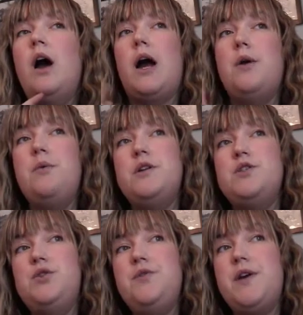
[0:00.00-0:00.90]
I want
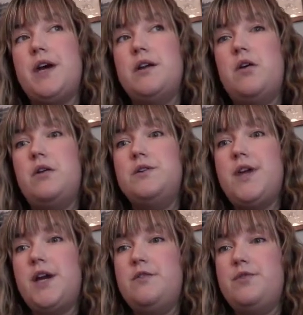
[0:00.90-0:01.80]
to get all
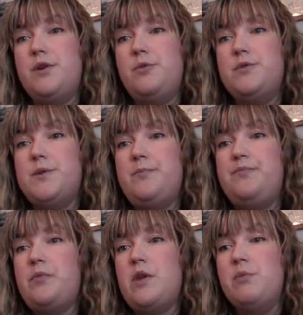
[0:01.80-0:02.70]
9 of those.
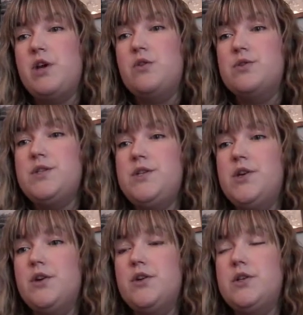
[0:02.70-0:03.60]
My goal this
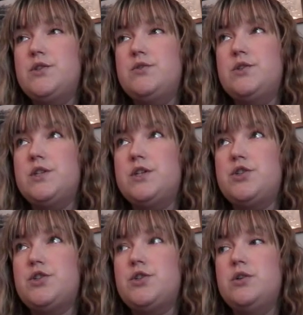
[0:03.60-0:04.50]
year is to
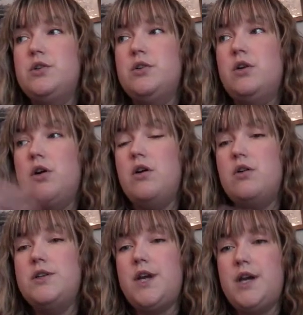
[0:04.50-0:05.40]
stitch
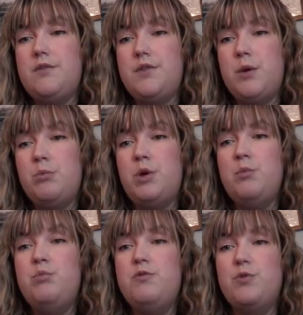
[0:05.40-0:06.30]
all 9 of them
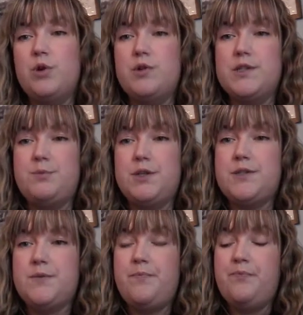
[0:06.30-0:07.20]
before Christmas.